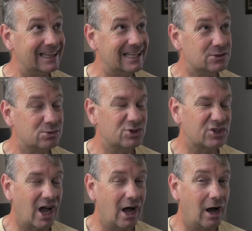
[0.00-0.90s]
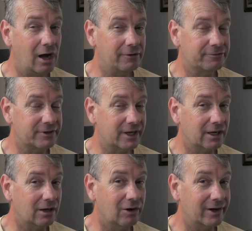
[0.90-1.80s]
This was
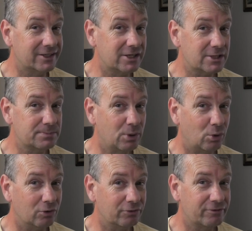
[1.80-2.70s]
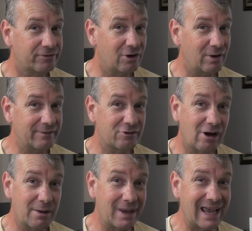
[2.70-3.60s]
after I'd just bought 5
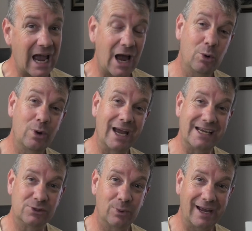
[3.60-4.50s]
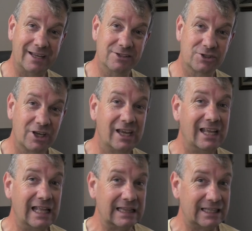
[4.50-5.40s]
great big O-gauge wagons
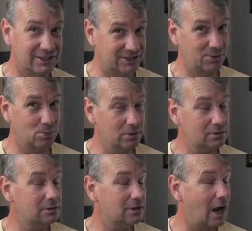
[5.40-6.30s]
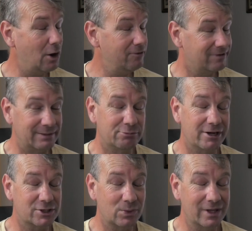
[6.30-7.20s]
that she wasn't overly
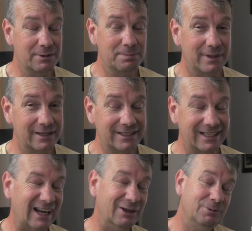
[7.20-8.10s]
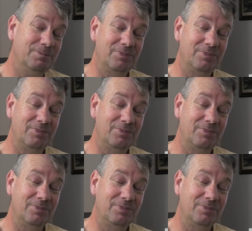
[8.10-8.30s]
impressed with, but you know,